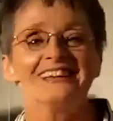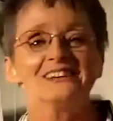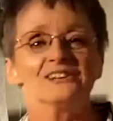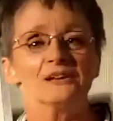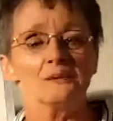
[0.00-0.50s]

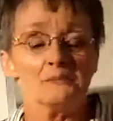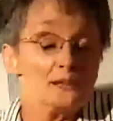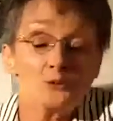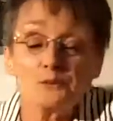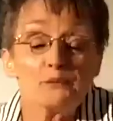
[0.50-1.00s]
And I
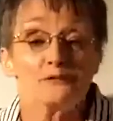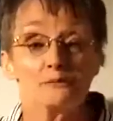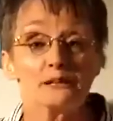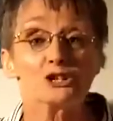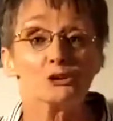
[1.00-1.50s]
mean, it would be
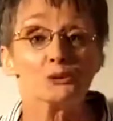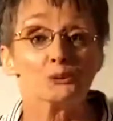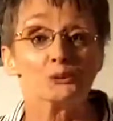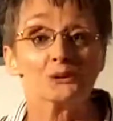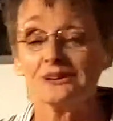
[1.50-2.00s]
for me
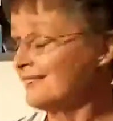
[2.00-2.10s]
too.